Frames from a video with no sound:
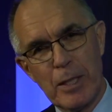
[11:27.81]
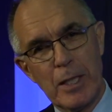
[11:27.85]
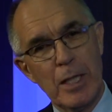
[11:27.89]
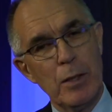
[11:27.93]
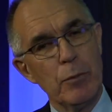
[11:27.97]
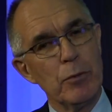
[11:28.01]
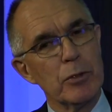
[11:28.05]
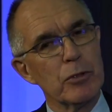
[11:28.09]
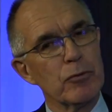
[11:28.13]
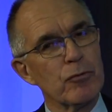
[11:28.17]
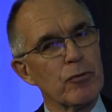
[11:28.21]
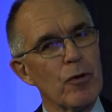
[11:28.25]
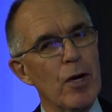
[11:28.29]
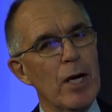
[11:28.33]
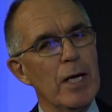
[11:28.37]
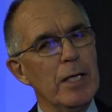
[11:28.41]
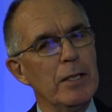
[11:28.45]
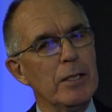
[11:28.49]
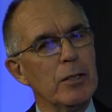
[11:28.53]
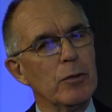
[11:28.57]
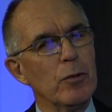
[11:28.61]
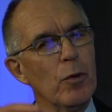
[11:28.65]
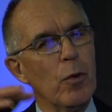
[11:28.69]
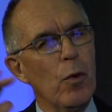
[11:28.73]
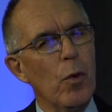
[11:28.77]
He was trained
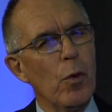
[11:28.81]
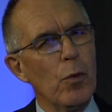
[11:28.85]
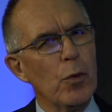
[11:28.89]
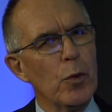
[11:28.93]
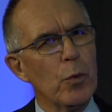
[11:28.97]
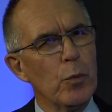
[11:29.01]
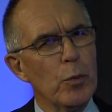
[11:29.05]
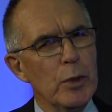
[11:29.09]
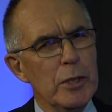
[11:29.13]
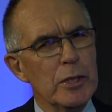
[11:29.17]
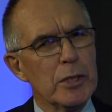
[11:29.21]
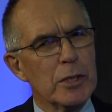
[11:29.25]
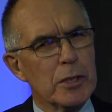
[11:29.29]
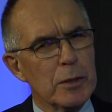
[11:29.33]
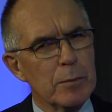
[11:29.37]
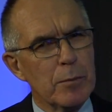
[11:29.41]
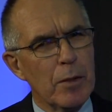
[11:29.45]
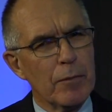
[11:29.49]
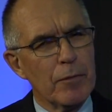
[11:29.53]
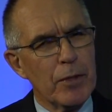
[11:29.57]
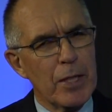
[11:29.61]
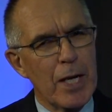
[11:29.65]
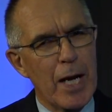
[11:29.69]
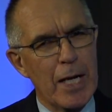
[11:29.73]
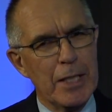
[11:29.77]
in all the wisdom
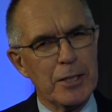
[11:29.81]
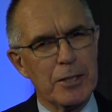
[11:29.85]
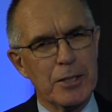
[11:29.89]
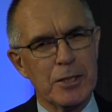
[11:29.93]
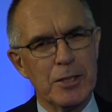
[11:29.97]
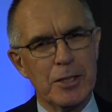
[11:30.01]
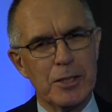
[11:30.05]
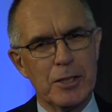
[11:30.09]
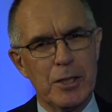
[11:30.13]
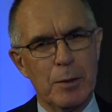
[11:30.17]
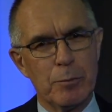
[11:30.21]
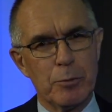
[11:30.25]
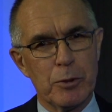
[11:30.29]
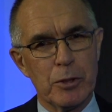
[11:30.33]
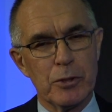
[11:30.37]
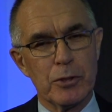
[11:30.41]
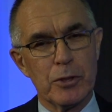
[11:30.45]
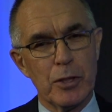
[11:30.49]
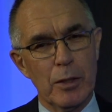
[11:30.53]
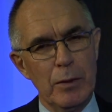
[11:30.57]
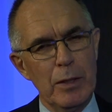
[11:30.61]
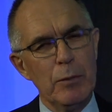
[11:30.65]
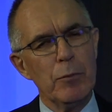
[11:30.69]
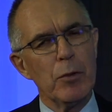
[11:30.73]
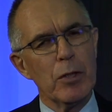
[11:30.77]
of the ancient Egyptians,
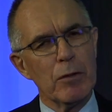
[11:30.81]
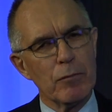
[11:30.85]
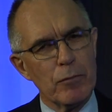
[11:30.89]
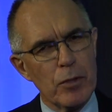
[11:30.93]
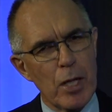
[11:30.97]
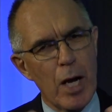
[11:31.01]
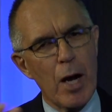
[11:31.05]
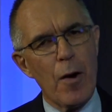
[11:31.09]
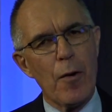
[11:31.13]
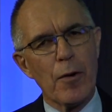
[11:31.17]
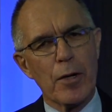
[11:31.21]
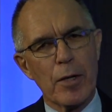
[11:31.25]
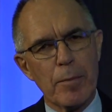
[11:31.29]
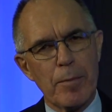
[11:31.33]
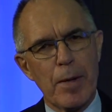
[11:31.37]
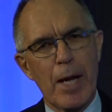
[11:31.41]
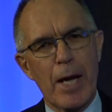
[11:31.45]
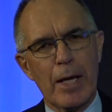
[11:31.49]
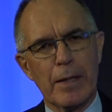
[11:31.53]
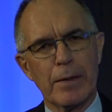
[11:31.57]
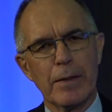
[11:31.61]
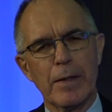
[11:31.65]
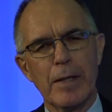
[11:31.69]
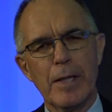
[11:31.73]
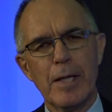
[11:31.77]
so he would have known about